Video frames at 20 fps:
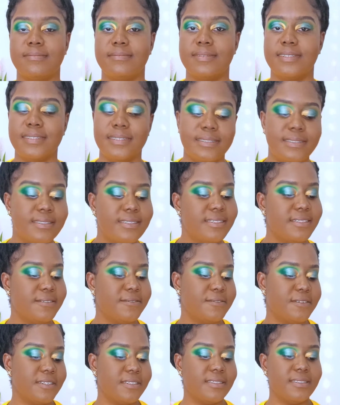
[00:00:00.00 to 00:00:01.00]
This is the
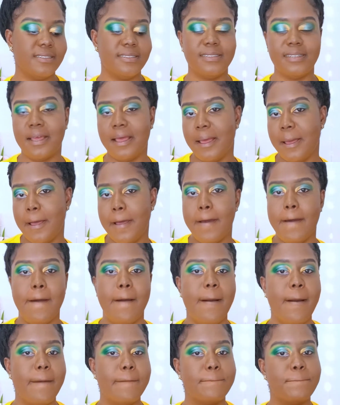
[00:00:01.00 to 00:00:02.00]
difference.
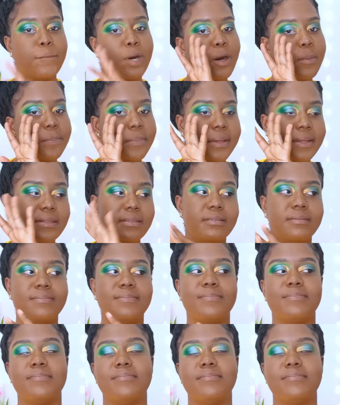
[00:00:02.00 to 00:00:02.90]
Popping